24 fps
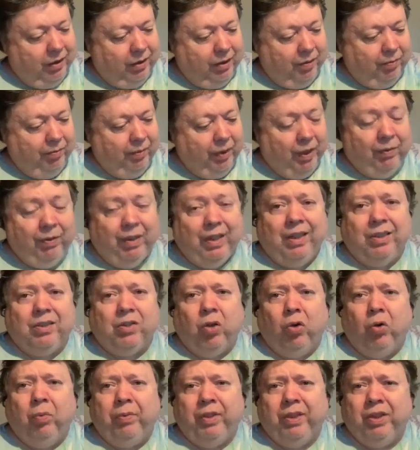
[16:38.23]
Maybe he
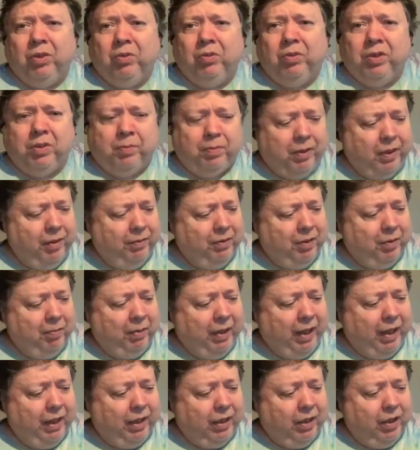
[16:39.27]
told me there was pipe
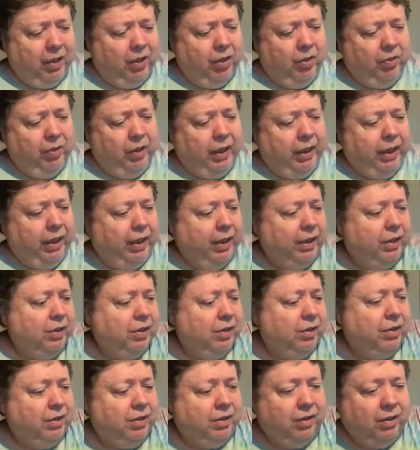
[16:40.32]
tobacco, and I
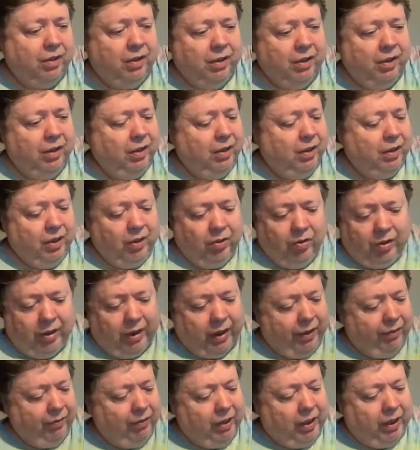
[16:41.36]
just, you know, a
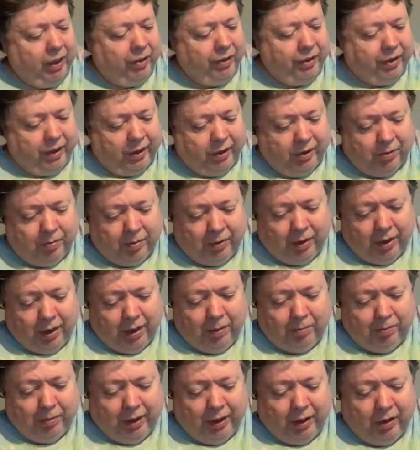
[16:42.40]
lot of things that
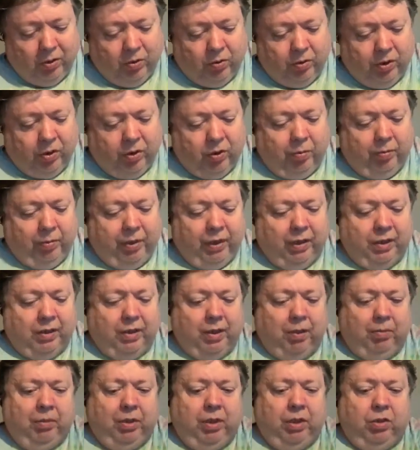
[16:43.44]
had been going on. But he
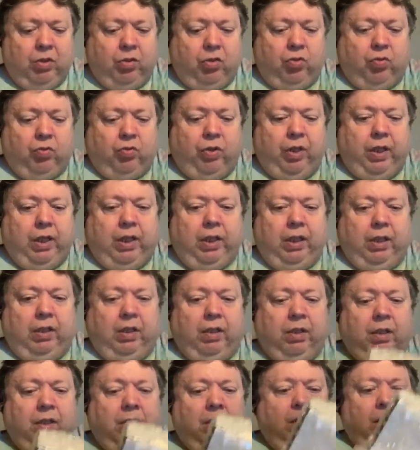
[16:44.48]
sent me this train.
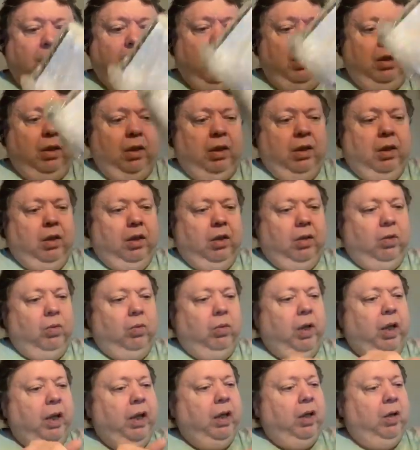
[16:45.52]

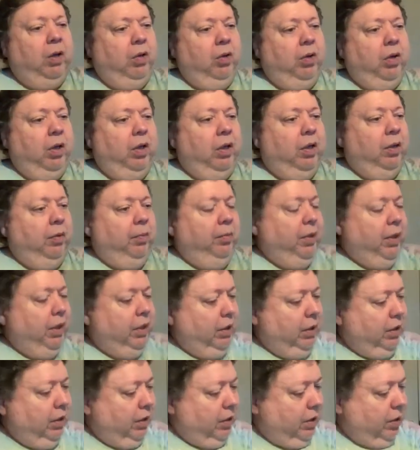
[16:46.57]
Wow! Oh my
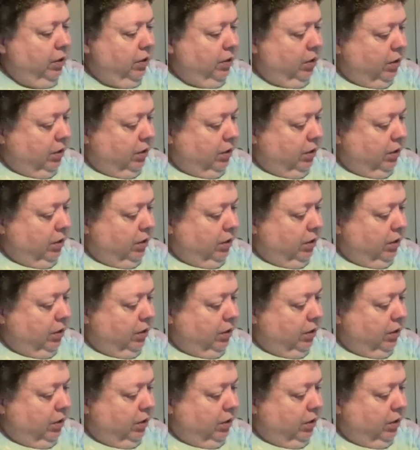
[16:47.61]
gosh!